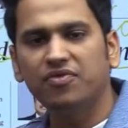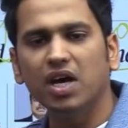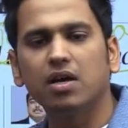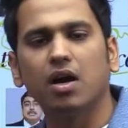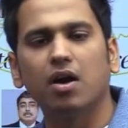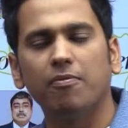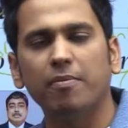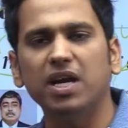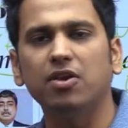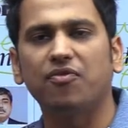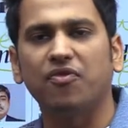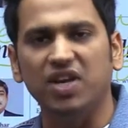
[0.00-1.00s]
the
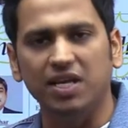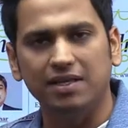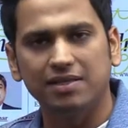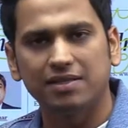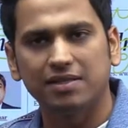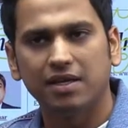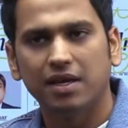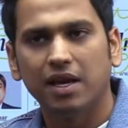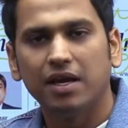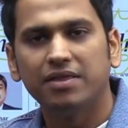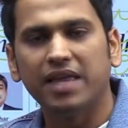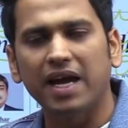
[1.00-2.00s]
government feels
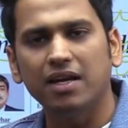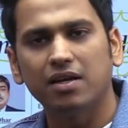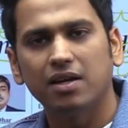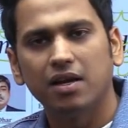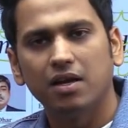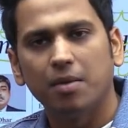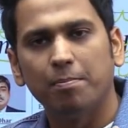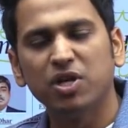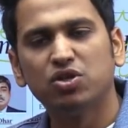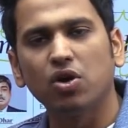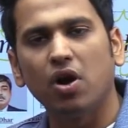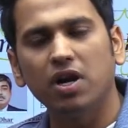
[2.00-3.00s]
that
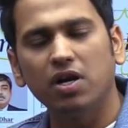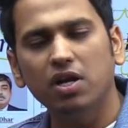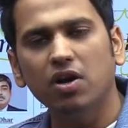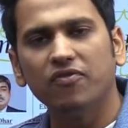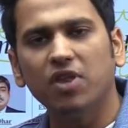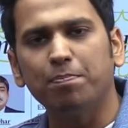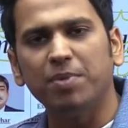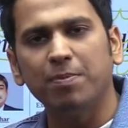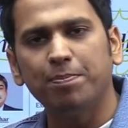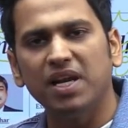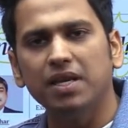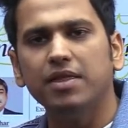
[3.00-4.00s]
majority of the
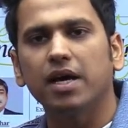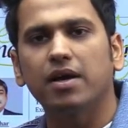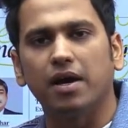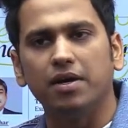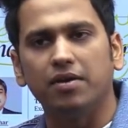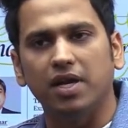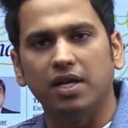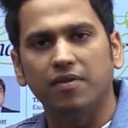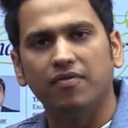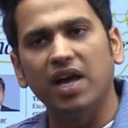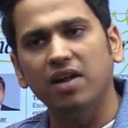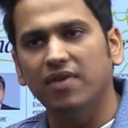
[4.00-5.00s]
people in the country,
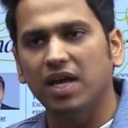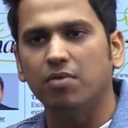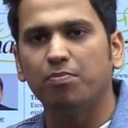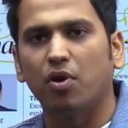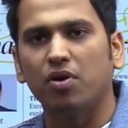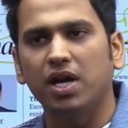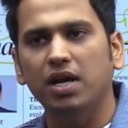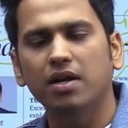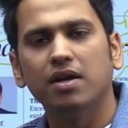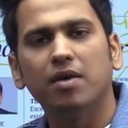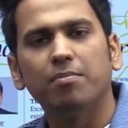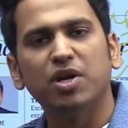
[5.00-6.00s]
very, very important,
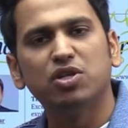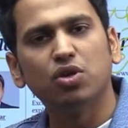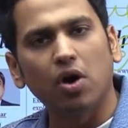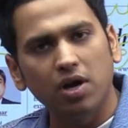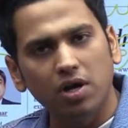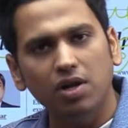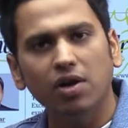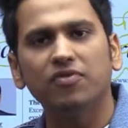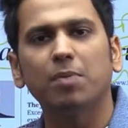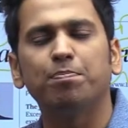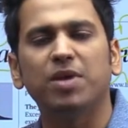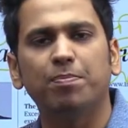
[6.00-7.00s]
majority of the
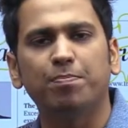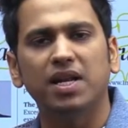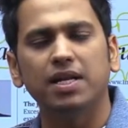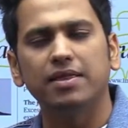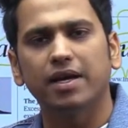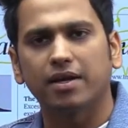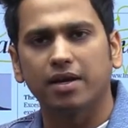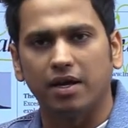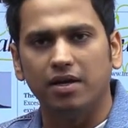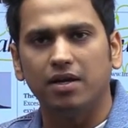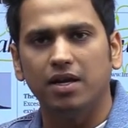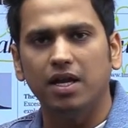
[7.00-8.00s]
people in the
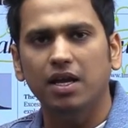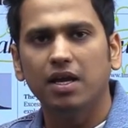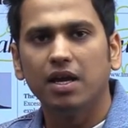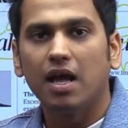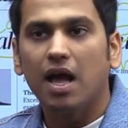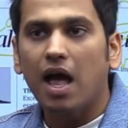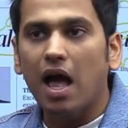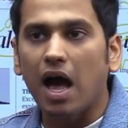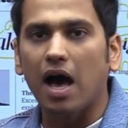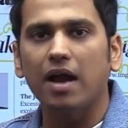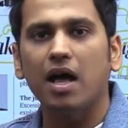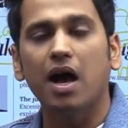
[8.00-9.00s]
country
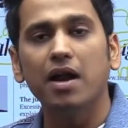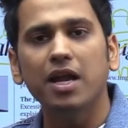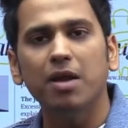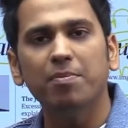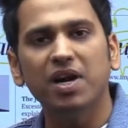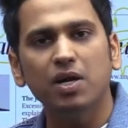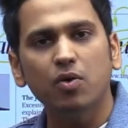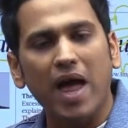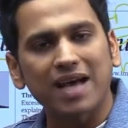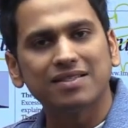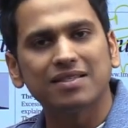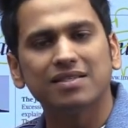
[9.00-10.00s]
are unable to
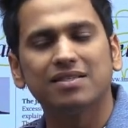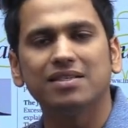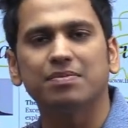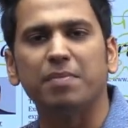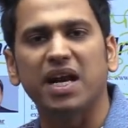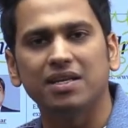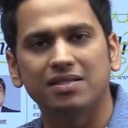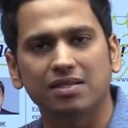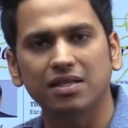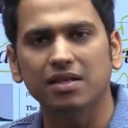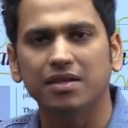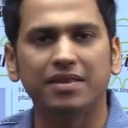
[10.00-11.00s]
access this
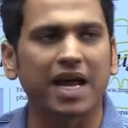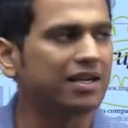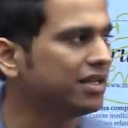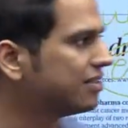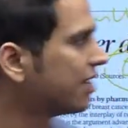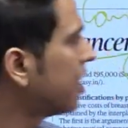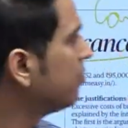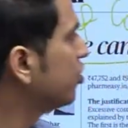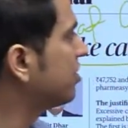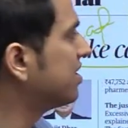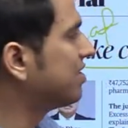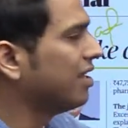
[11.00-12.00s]
medicine, that is
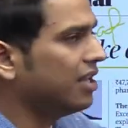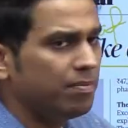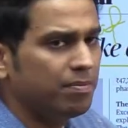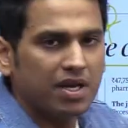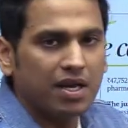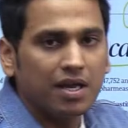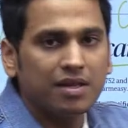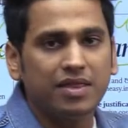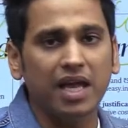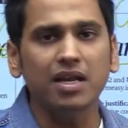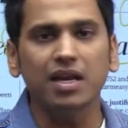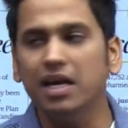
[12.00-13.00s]
ribociclib,
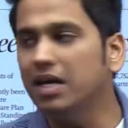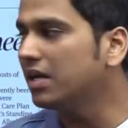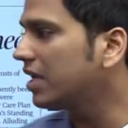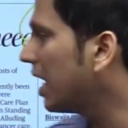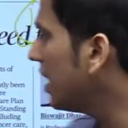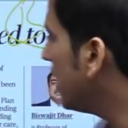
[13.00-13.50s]
then it can